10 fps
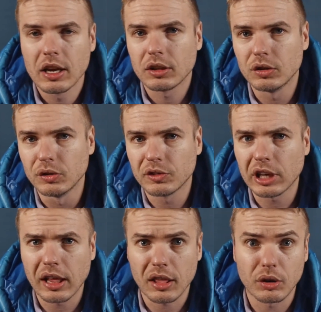you've
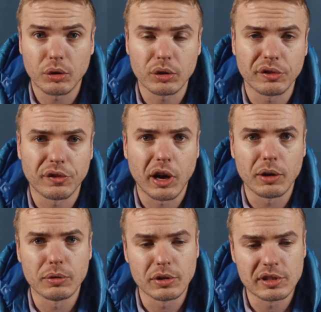gathered all your
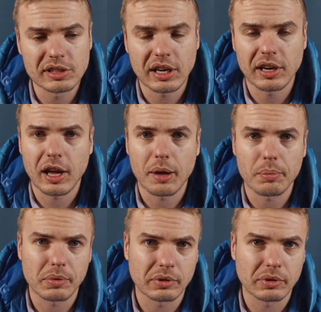firewood, set it up,